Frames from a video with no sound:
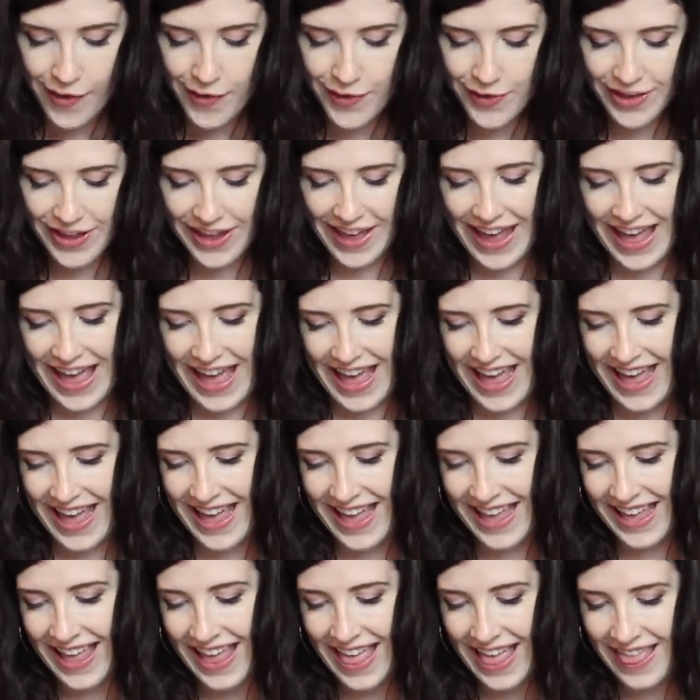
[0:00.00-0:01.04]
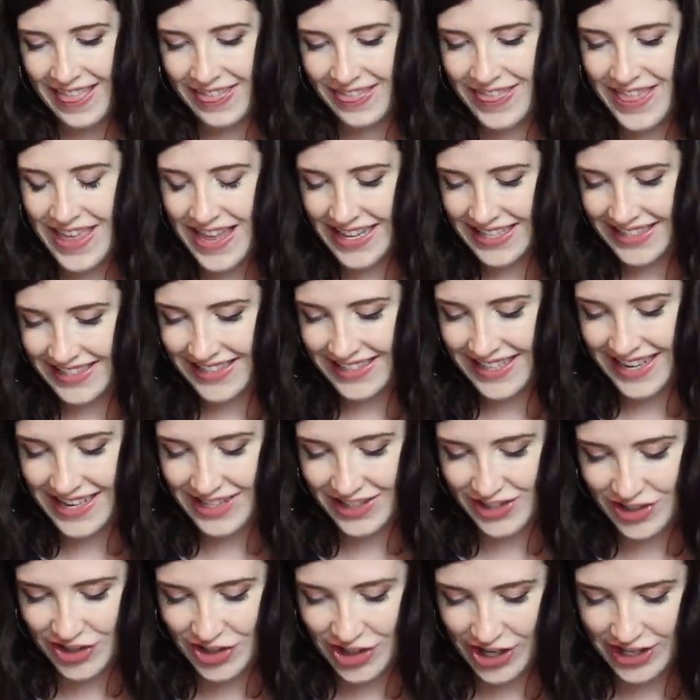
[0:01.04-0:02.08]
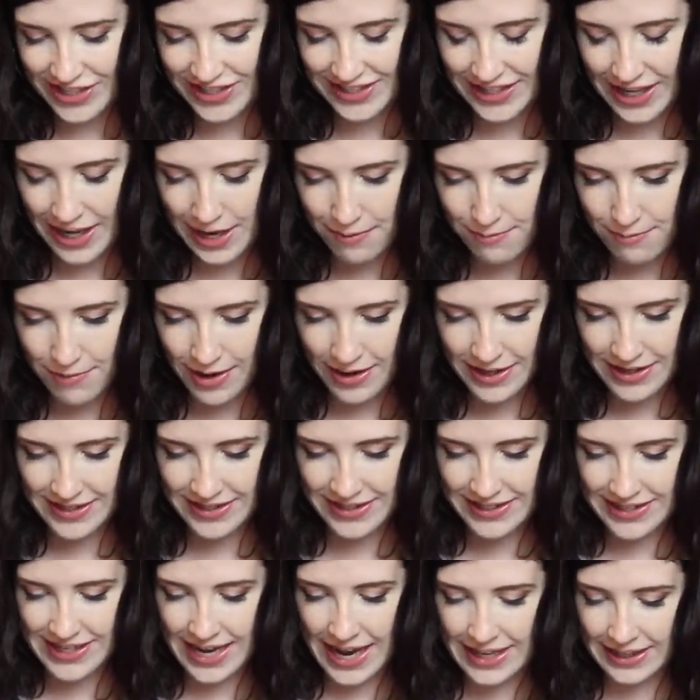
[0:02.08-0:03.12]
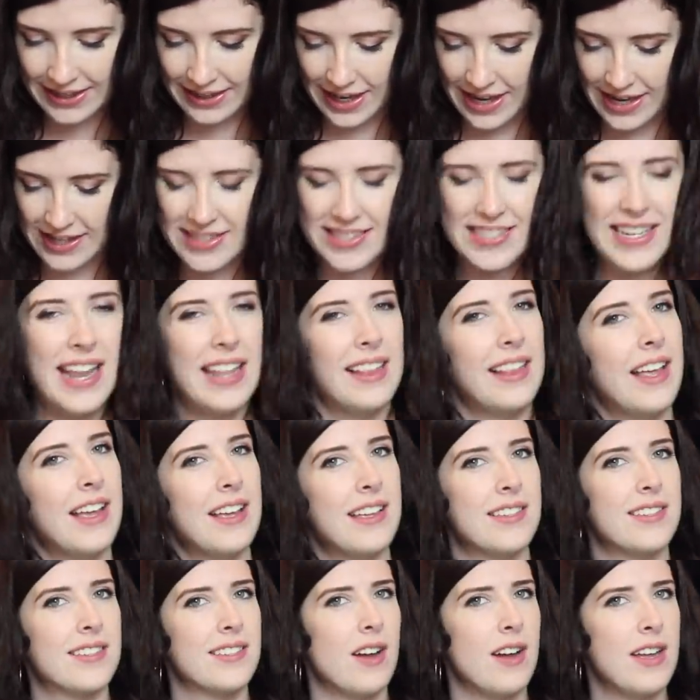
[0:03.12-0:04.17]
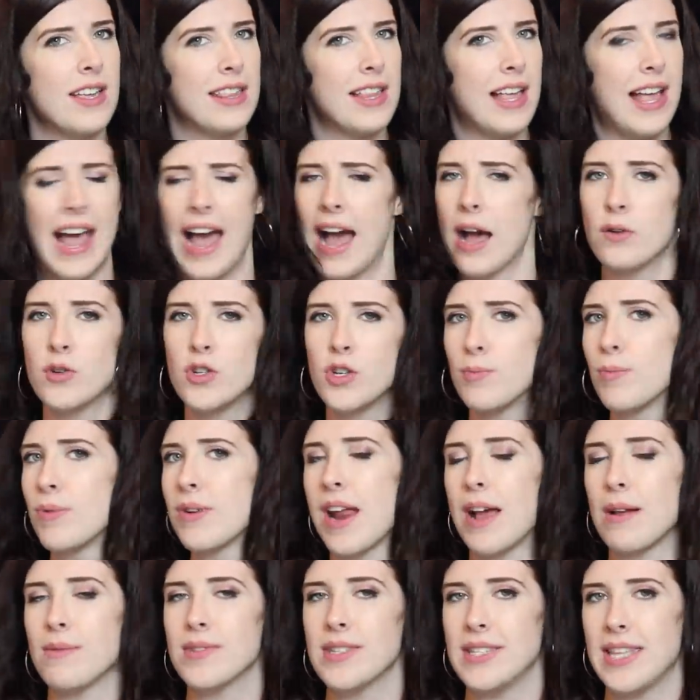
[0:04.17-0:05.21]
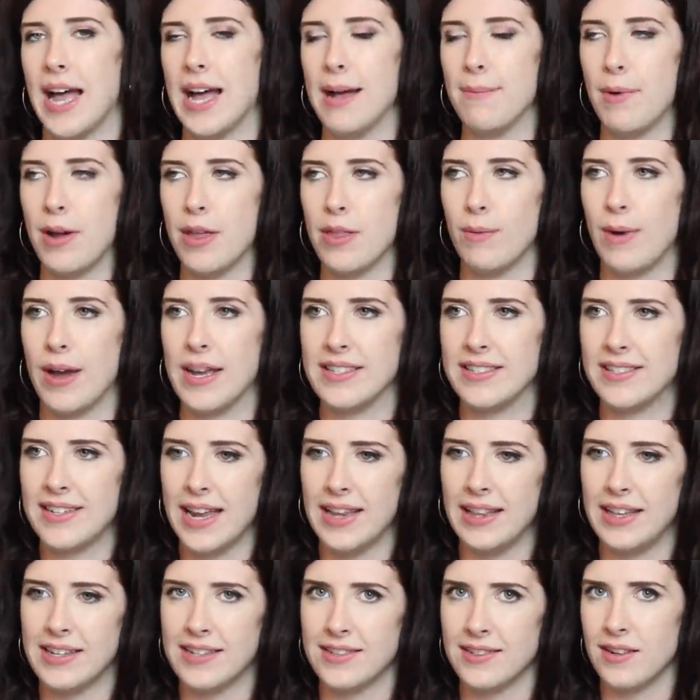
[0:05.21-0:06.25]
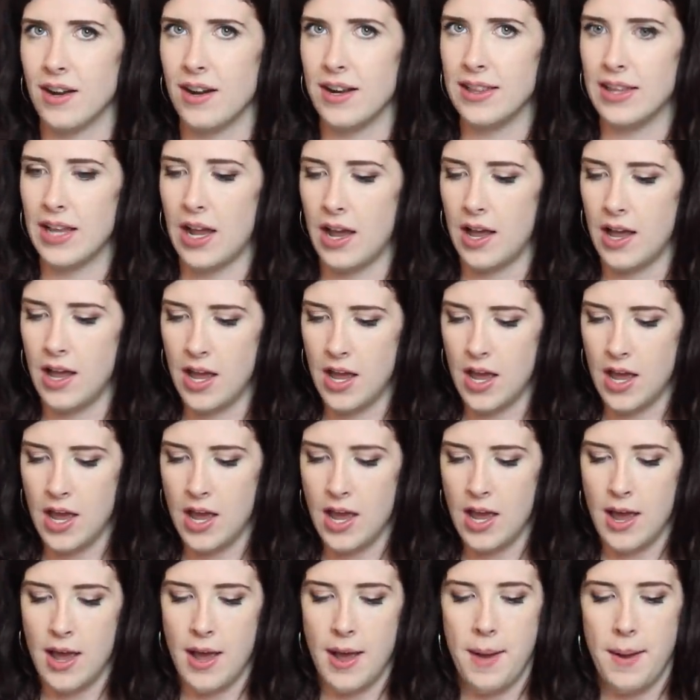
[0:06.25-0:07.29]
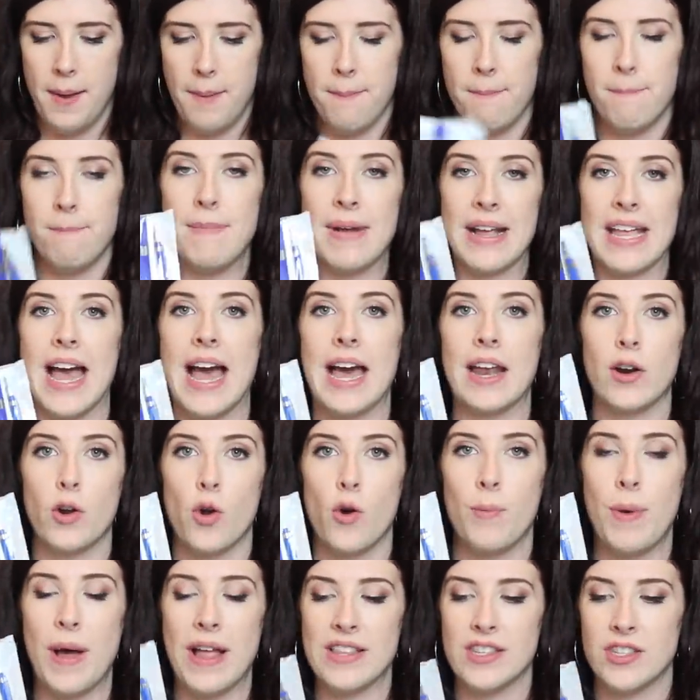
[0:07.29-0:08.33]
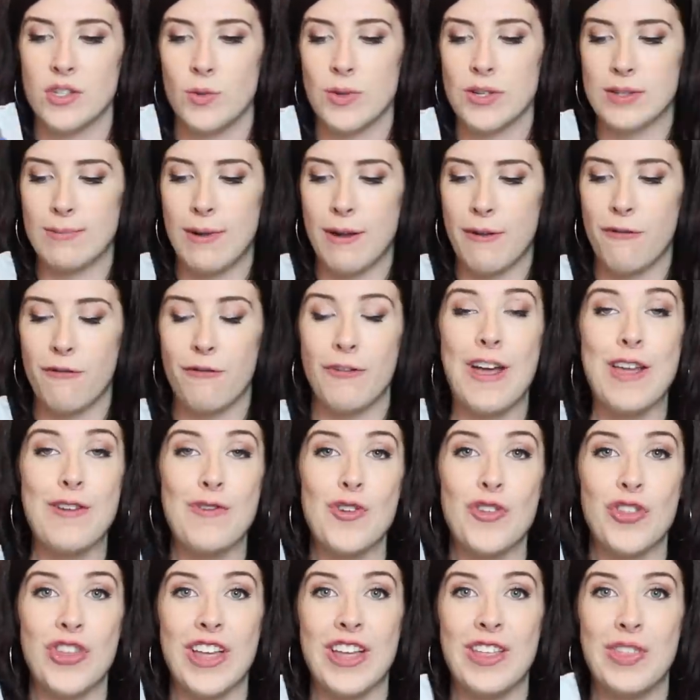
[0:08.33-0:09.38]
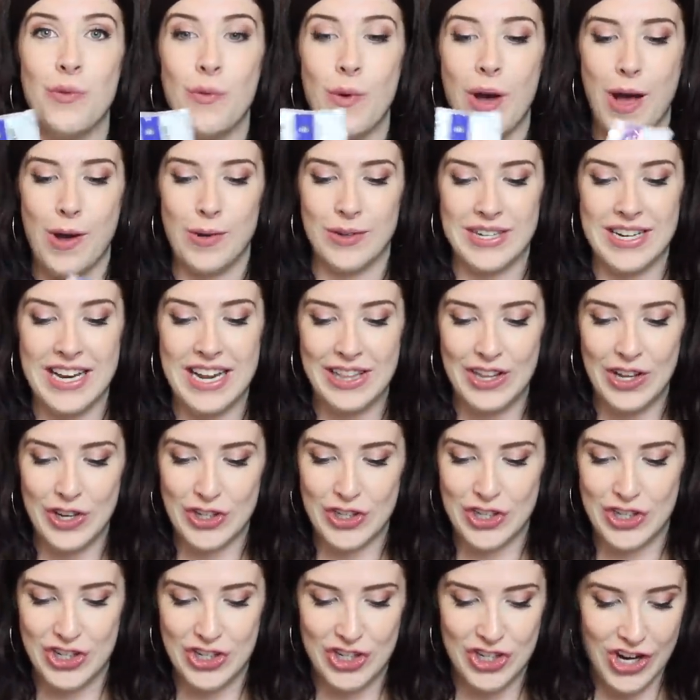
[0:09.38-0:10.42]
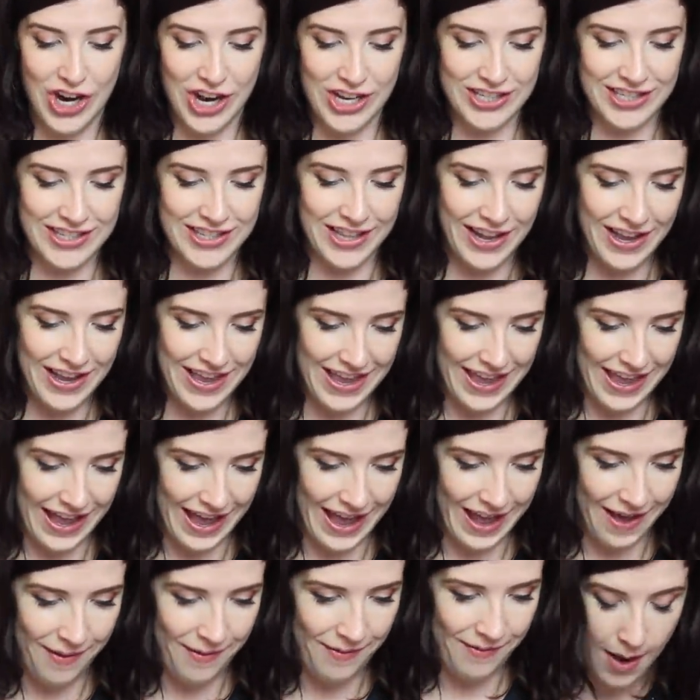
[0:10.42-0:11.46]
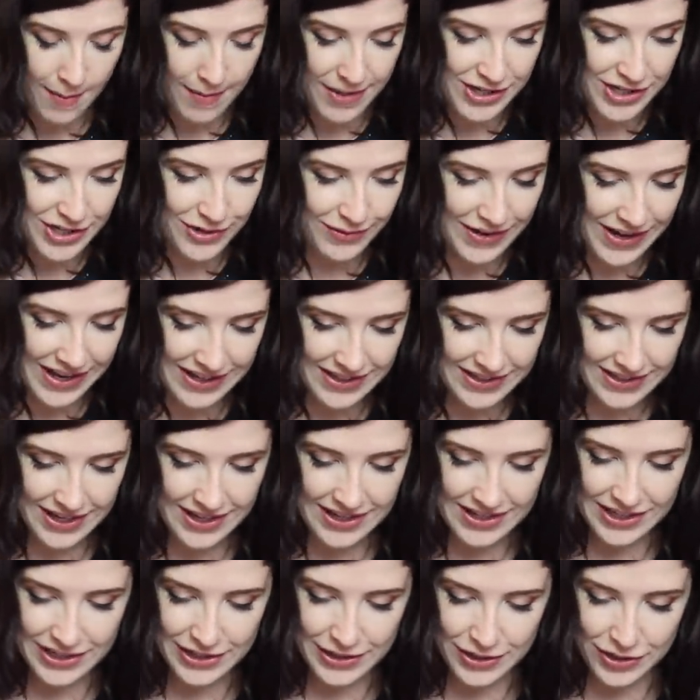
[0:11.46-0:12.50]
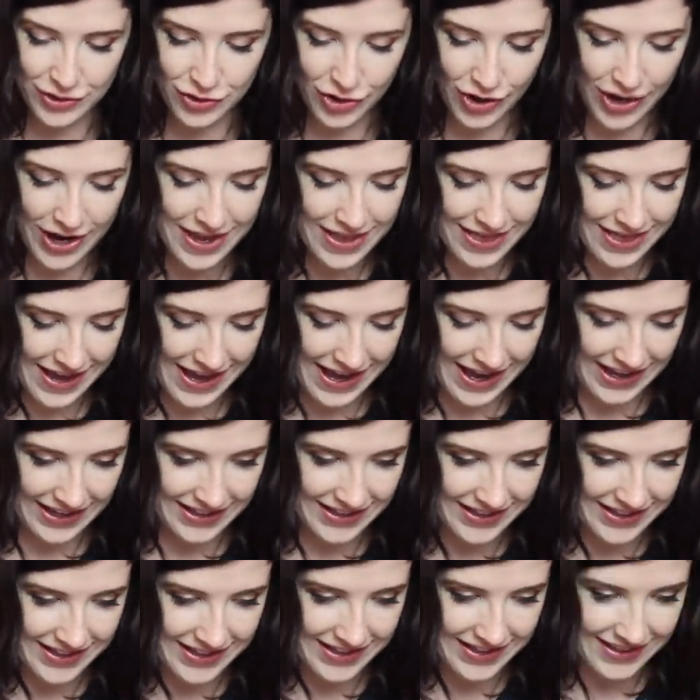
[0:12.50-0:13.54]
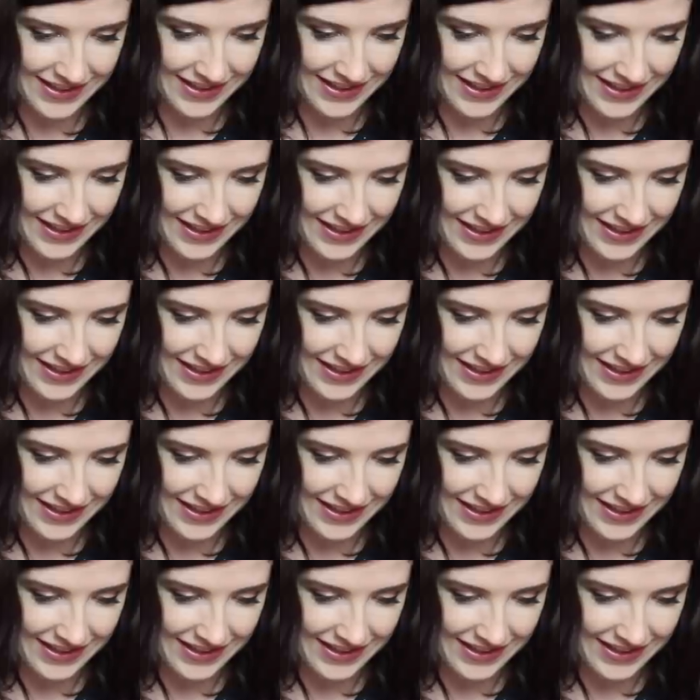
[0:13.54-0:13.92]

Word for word: Okay, this is just like my Stetler. Stetler, Steidler, how do you pronounce that, by the way? Stetler, Steidler mechanical pencil. It's my favourite thing in the world and it looks just like it. I'm actually really excited to try this.